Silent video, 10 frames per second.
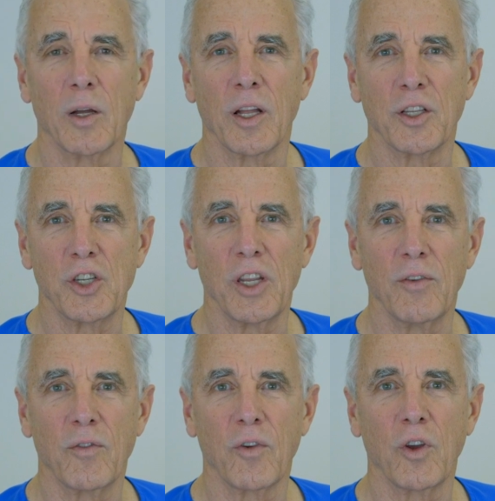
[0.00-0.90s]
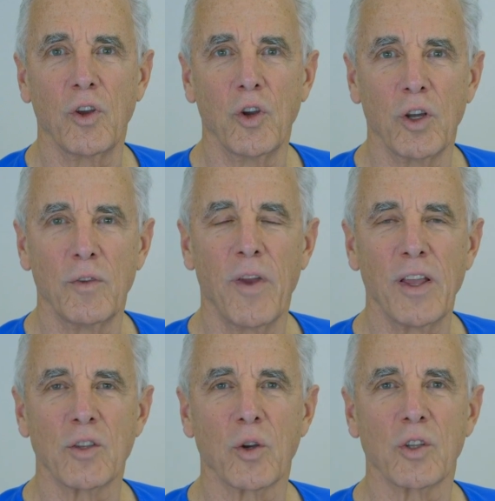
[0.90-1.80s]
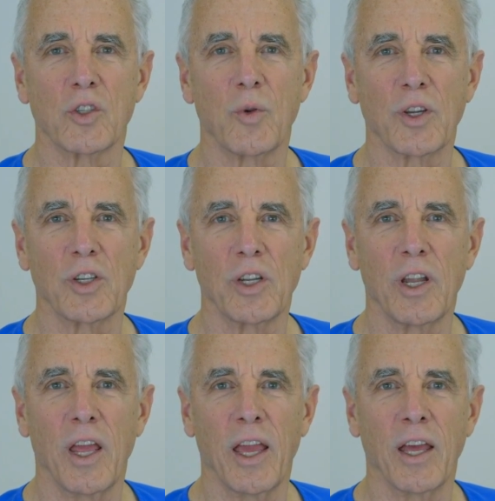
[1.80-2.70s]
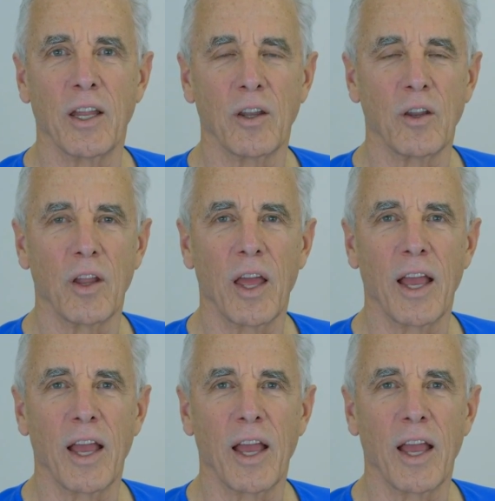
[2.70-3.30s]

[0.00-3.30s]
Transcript: achieve good vasoconstriction and